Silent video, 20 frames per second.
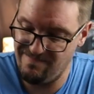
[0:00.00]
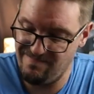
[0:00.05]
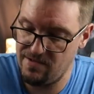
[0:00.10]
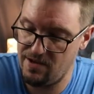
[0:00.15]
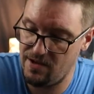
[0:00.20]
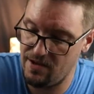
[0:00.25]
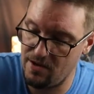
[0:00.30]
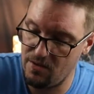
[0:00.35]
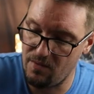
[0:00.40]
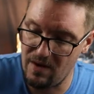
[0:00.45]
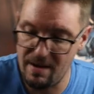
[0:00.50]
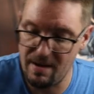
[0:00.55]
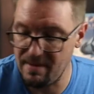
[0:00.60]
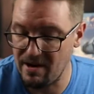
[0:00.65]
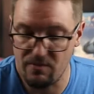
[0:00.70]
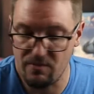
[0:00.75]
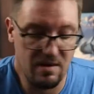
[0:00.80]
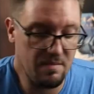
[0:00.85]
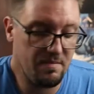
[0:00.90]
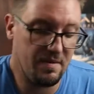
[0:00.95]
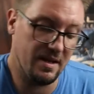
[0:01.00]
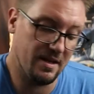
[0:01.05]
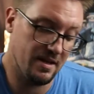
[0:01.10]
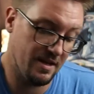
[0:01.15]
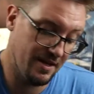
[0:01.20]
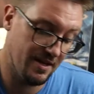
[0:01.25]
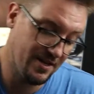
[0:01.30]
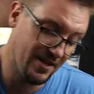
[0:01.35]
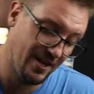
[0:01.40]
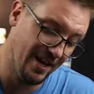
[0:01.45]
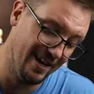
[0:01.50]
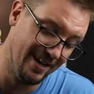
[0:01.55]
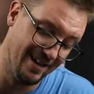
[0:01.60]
Oh, why am I ripping this?